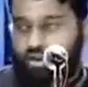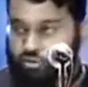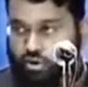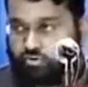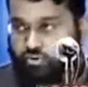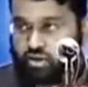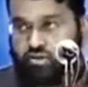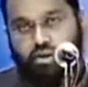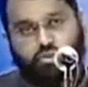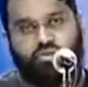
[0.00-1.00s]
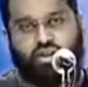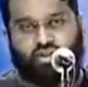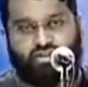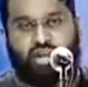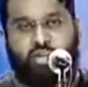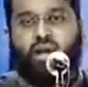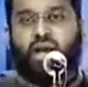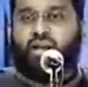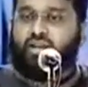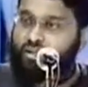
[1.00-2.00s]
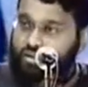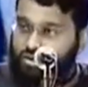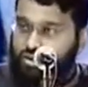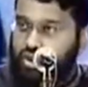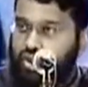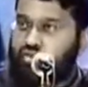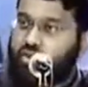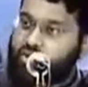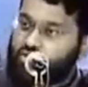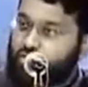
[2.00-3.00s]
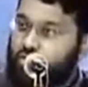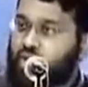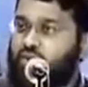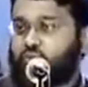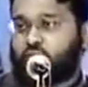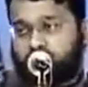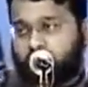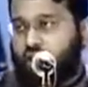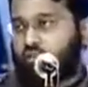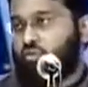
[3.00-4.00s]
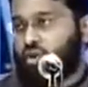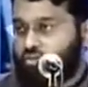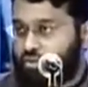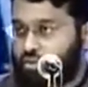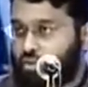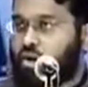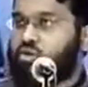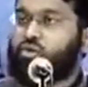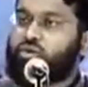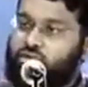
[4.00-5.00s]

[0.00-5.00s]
you are forgiven. And you say the same, anything that you have done as well, inadvertently, I have forgiven you. So this